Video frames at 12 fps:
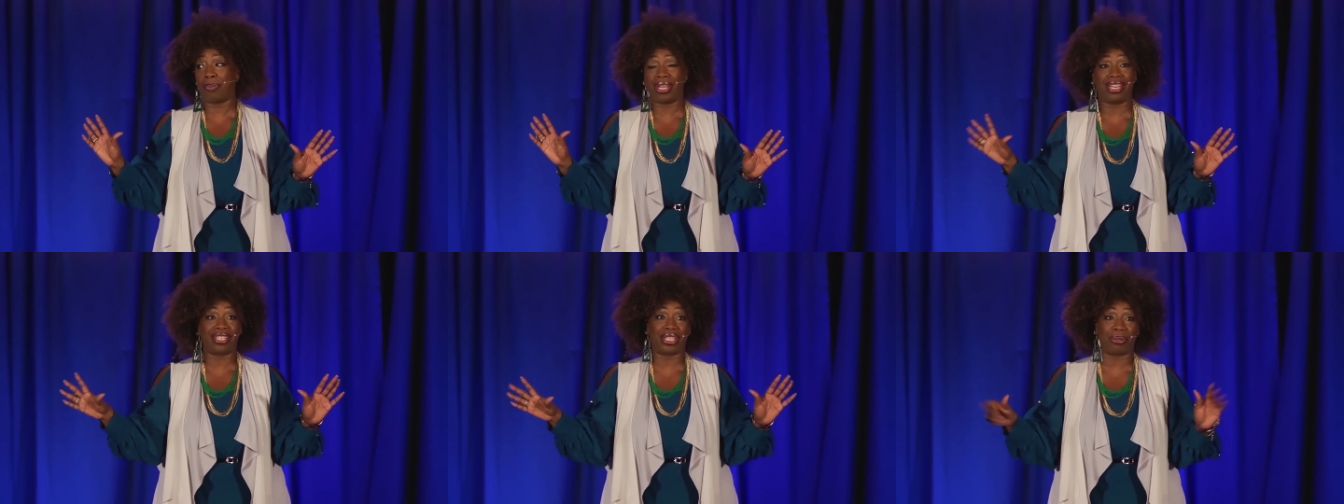of
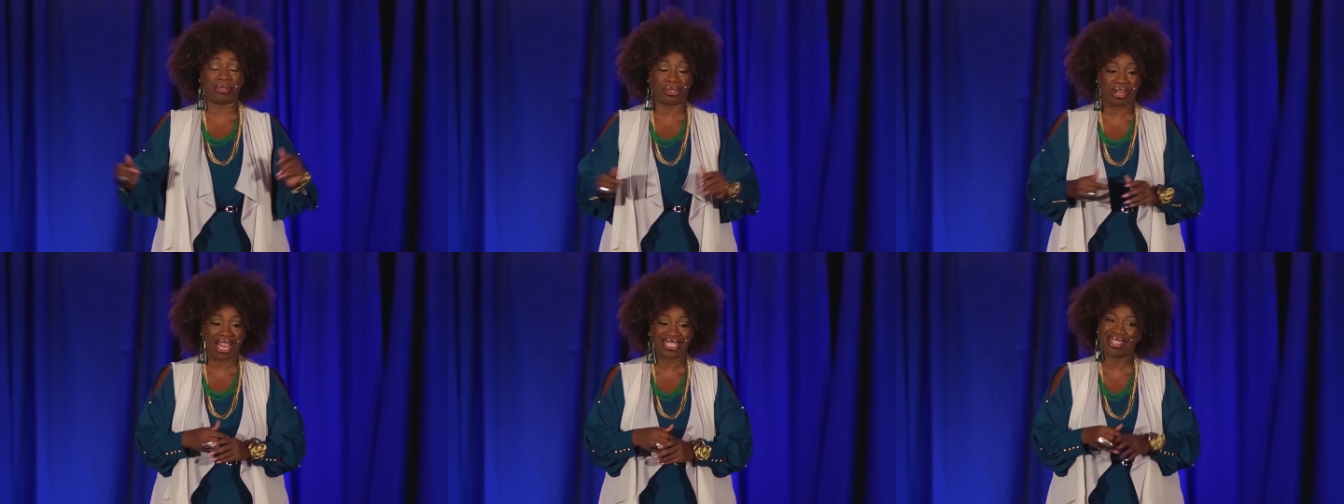being in the secret,
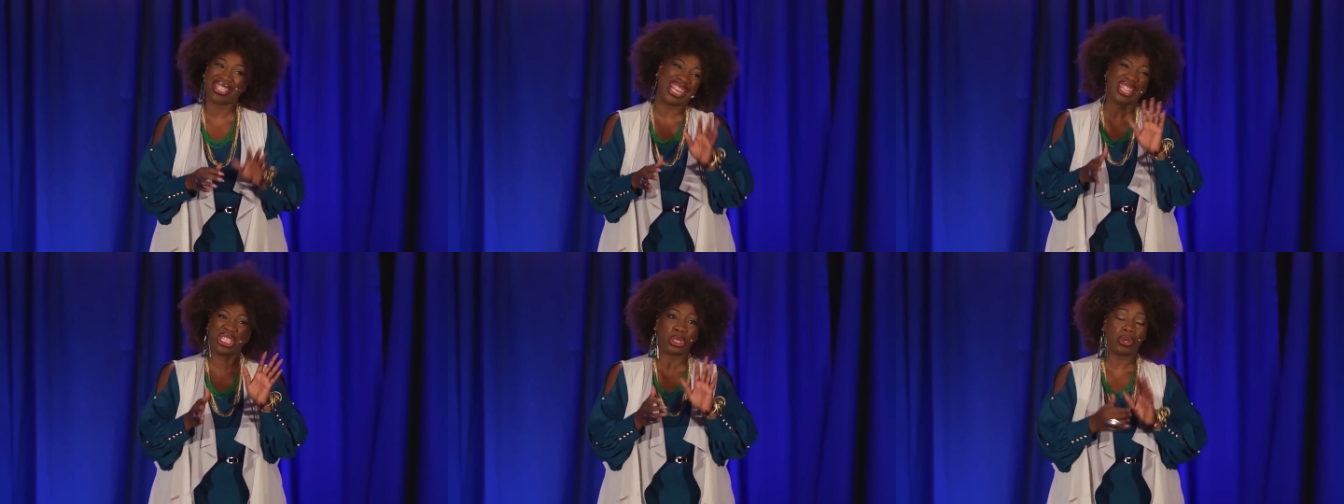you guys. I was
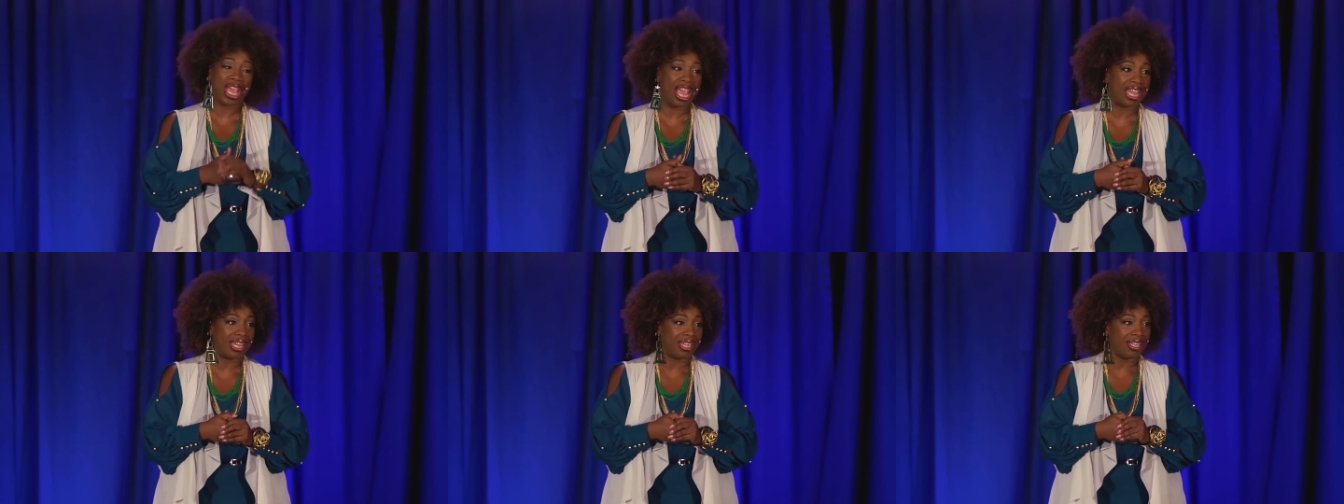like, it's
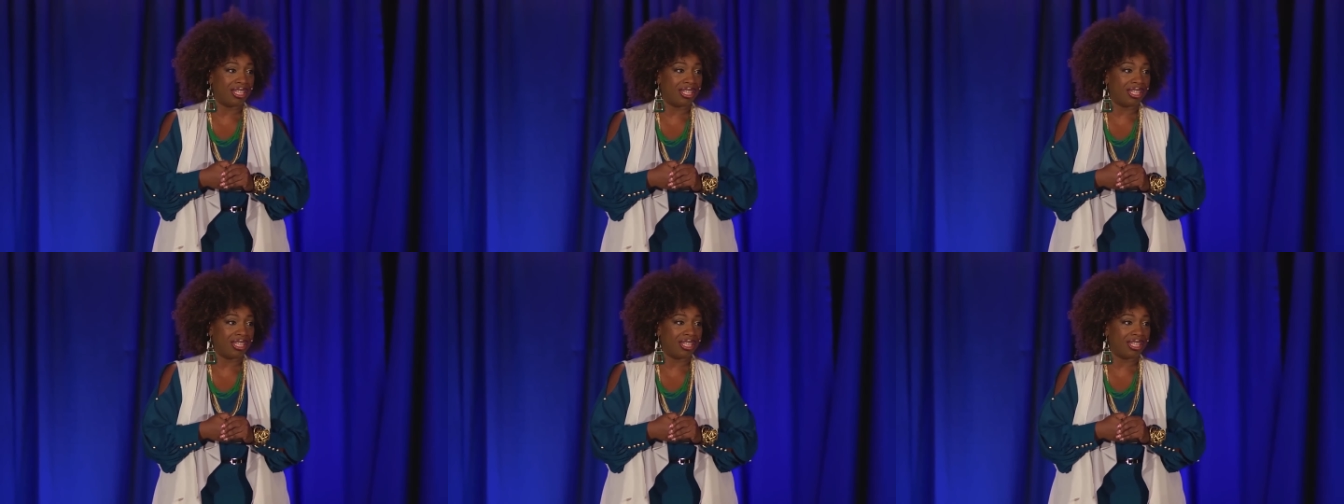okay.